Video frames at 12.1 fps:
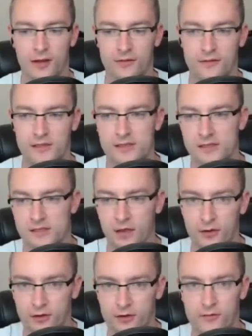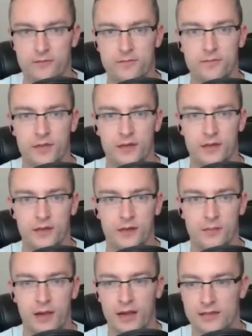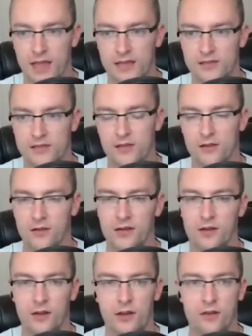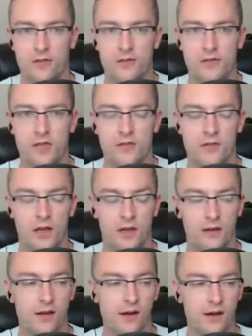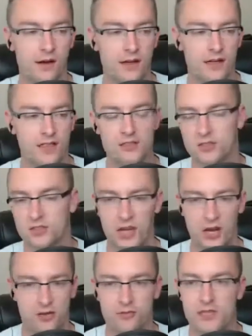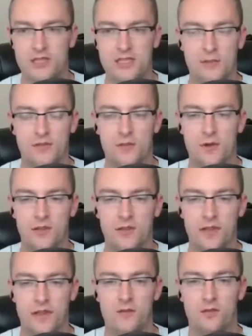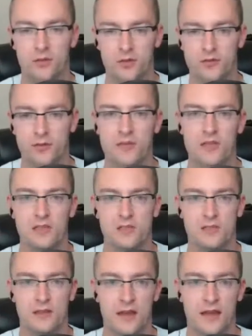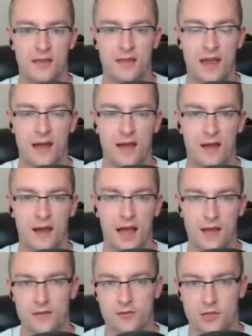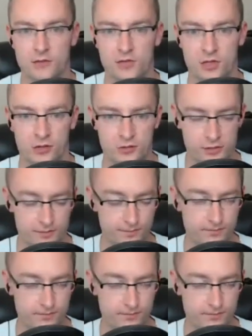Fizz's other podcasts and other interviews that you've done. Share 3 tips from everything that you've learned from the I Have a Dream shows.